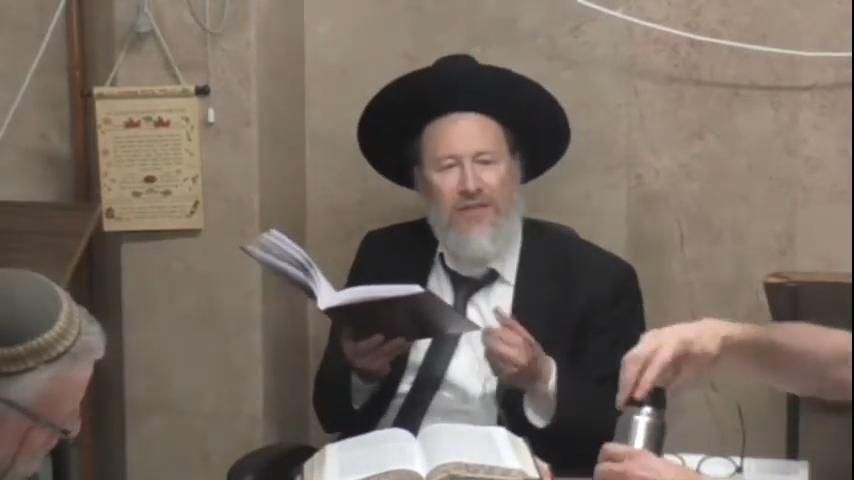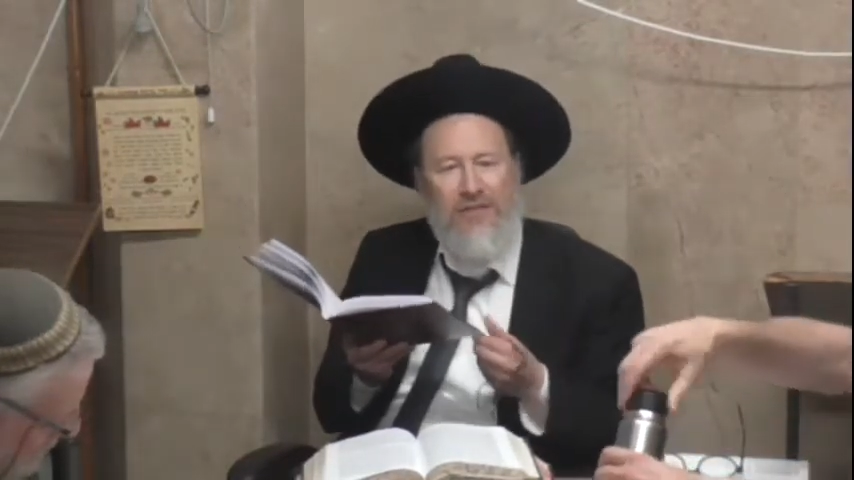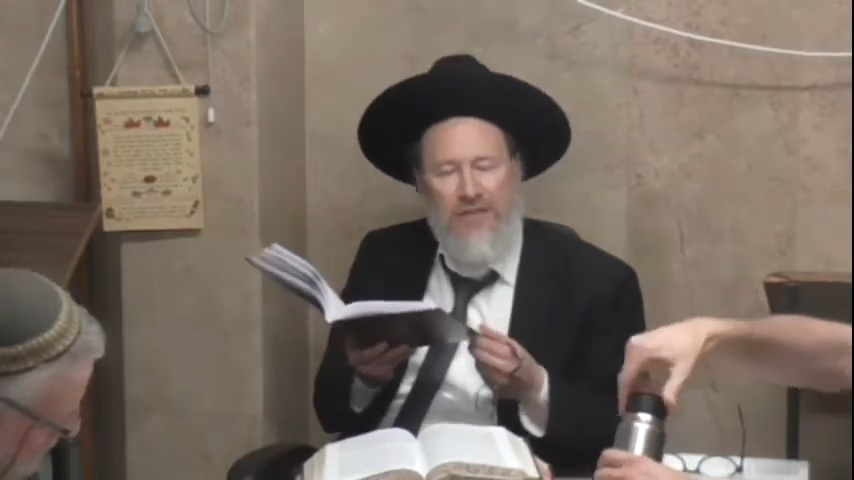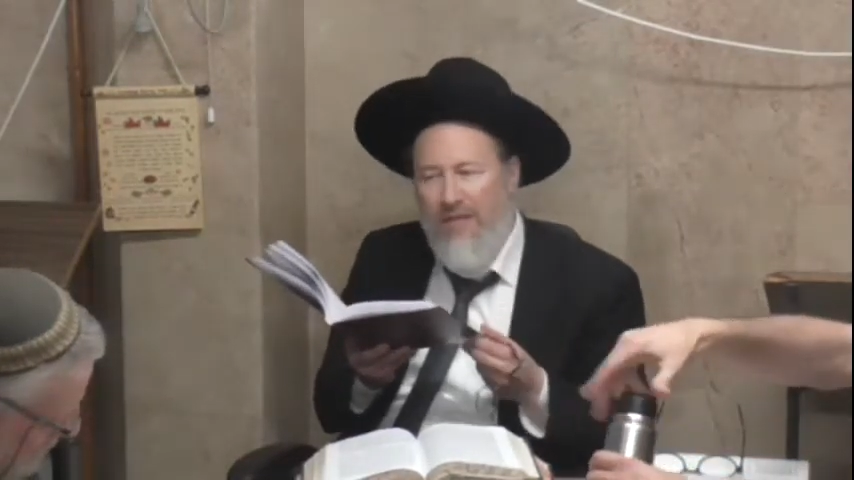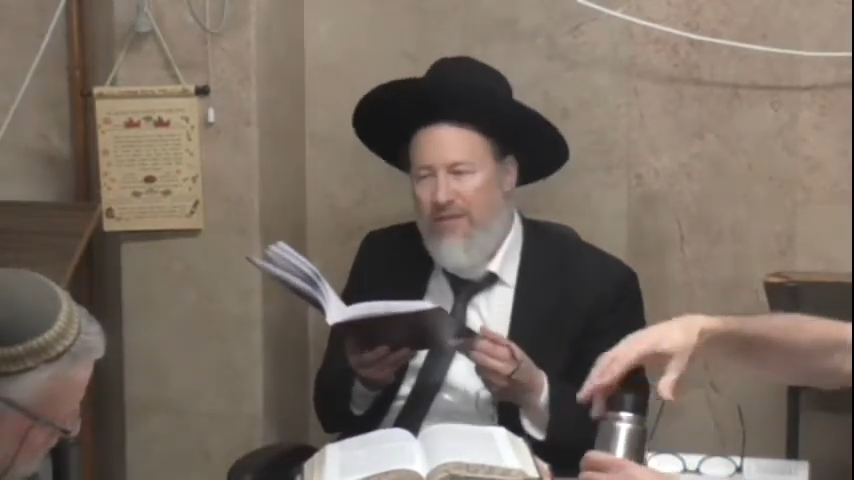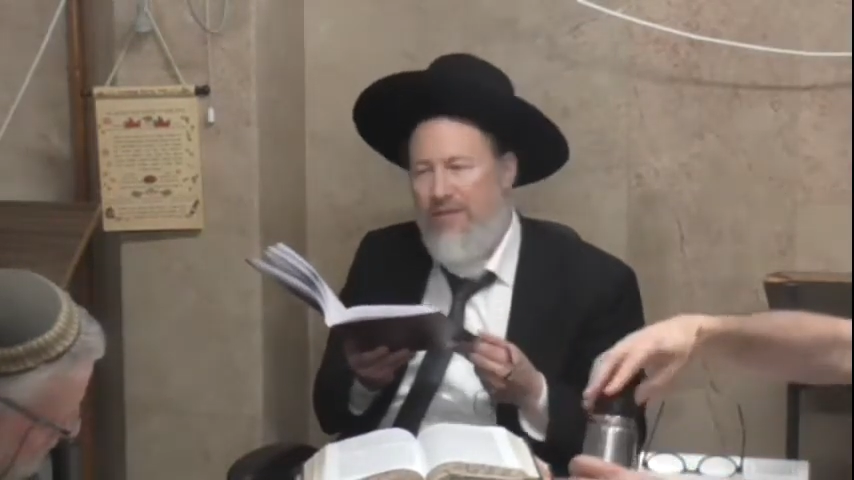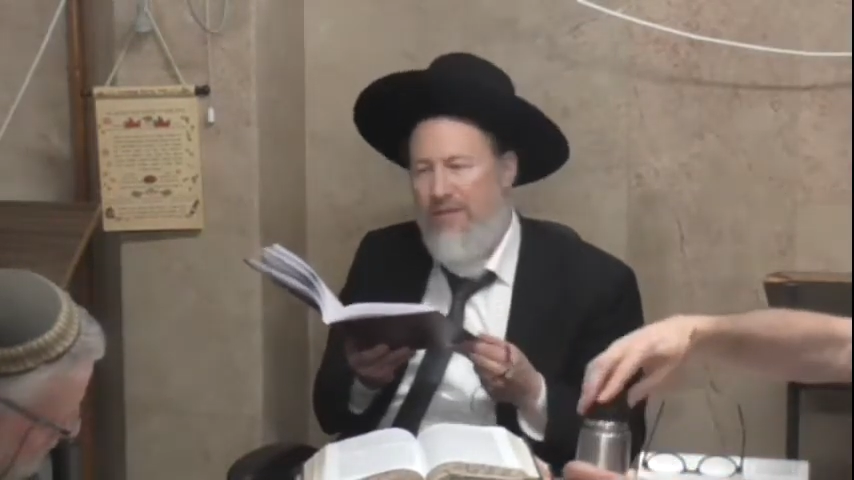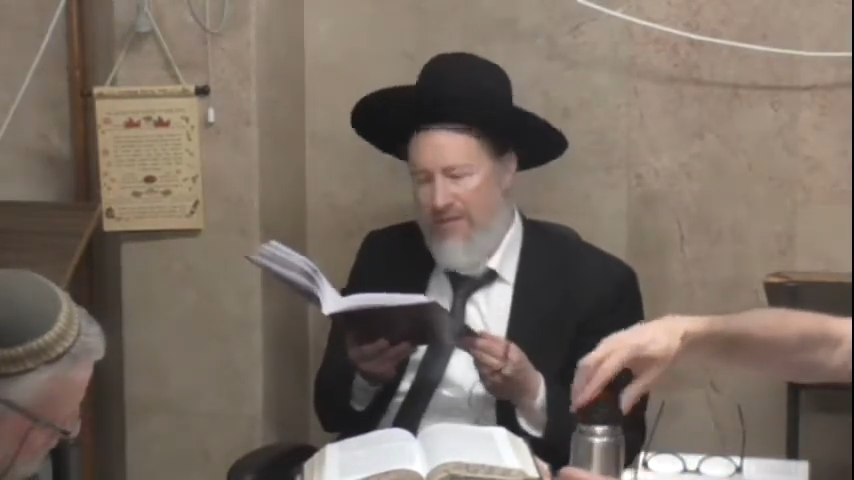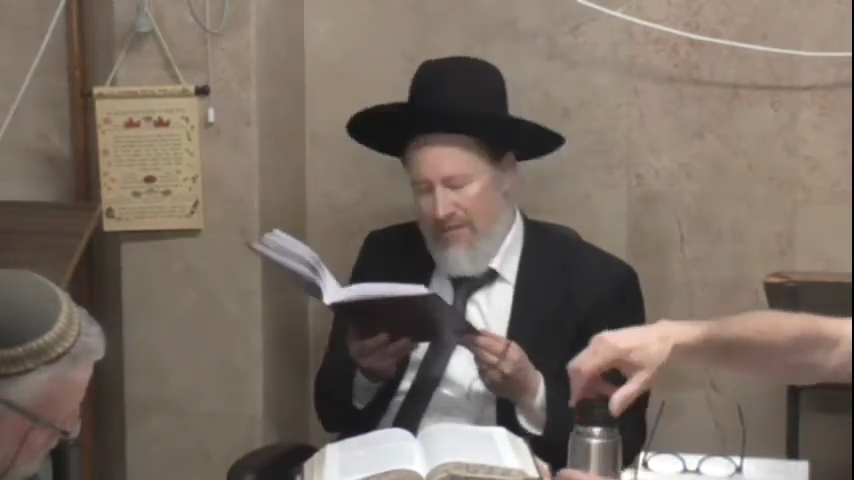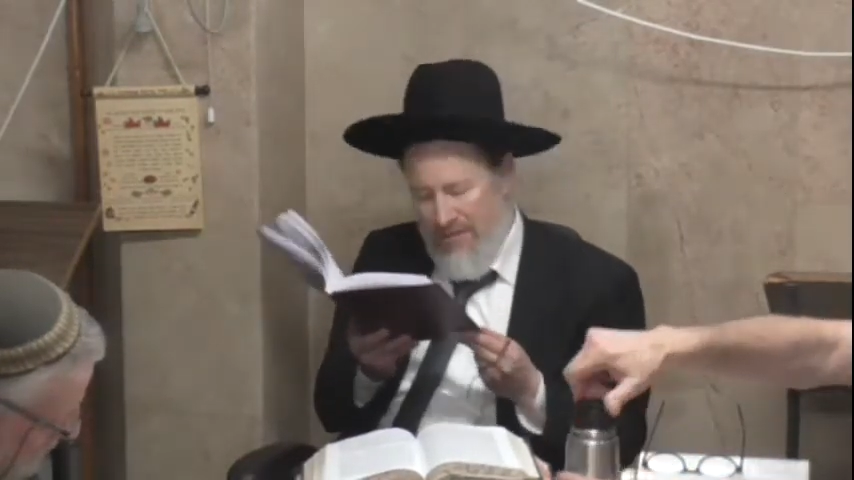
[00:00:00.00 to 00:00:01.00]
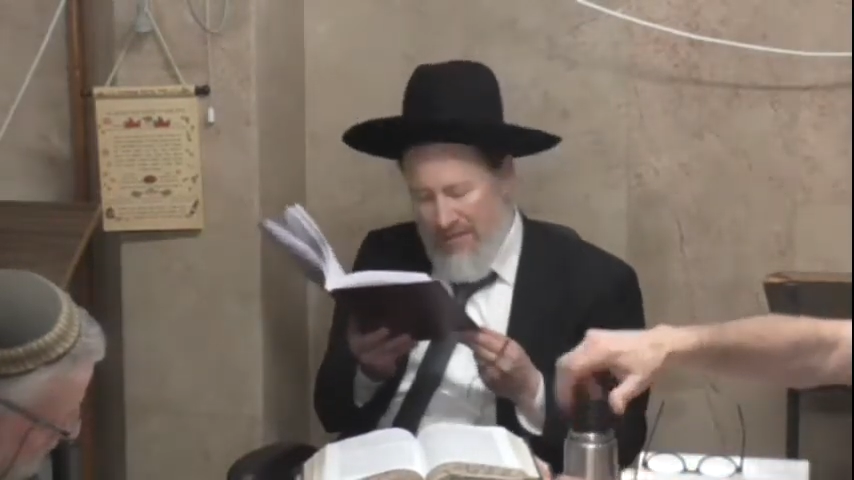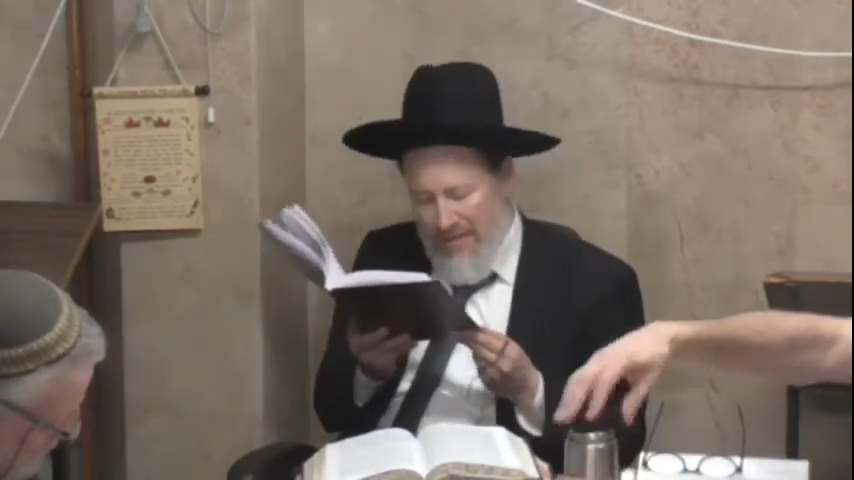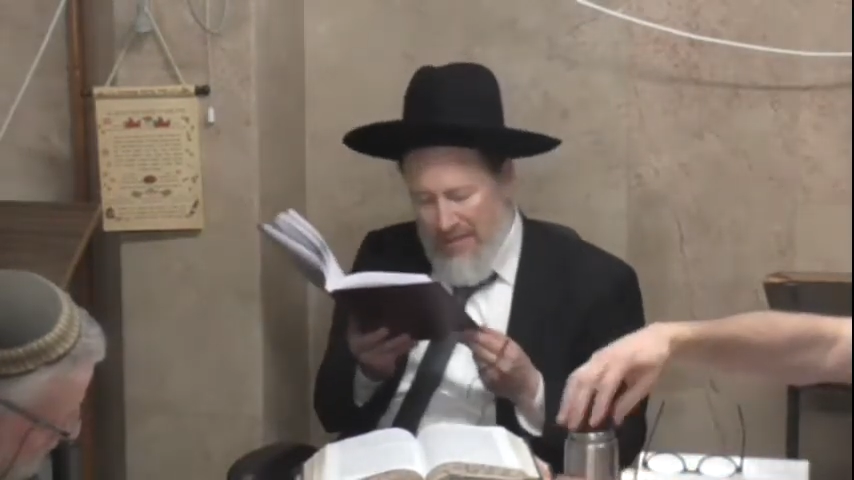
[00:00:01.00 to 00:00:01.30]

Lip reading: sustenance.